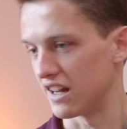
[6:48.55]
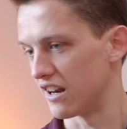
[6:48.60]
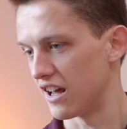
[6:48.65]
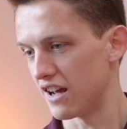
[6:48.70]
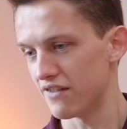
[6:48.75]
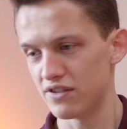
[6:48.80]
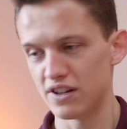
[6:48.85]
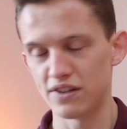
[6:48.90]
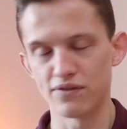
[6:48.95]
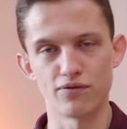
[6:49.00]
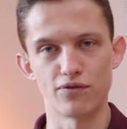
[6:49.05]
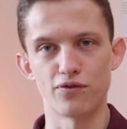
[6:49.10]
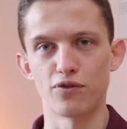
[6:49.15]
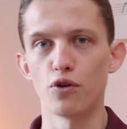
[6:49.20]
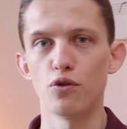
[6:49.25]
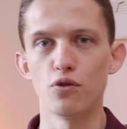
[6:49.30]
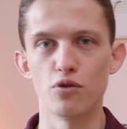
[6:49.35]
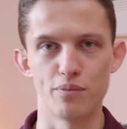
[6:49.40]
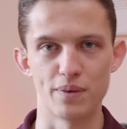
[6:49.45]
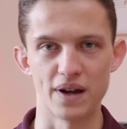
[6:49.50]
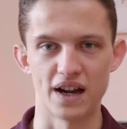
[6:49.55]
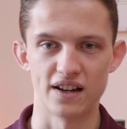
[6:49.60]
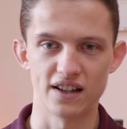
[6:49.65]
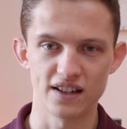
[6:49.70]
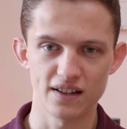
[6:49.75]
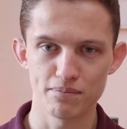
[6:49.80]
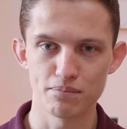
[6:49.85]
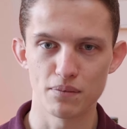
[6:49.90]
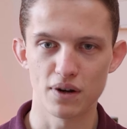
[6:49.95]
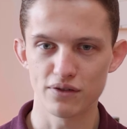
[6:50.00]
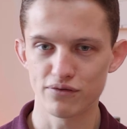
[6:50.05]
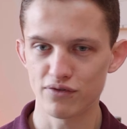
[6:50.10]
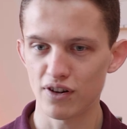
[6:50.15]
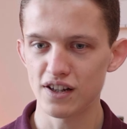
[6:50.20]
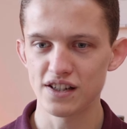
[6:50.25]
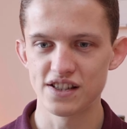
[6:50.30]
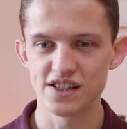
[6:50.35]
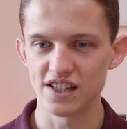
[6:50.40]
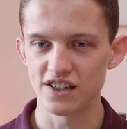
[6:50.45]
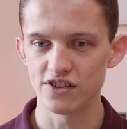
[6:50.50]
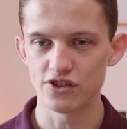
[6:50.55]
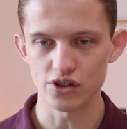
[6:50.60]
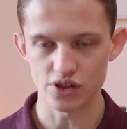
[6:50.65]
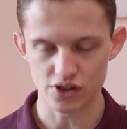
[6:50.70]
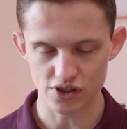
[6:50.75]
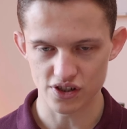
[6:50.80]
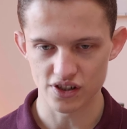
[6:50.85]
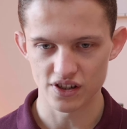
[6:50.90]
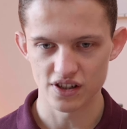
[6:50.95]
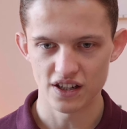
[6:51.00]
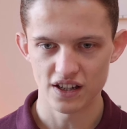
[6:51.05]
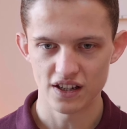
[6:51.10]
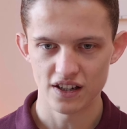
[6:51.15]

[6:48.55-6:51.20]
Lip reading: and I haven't even thought about it, my writing just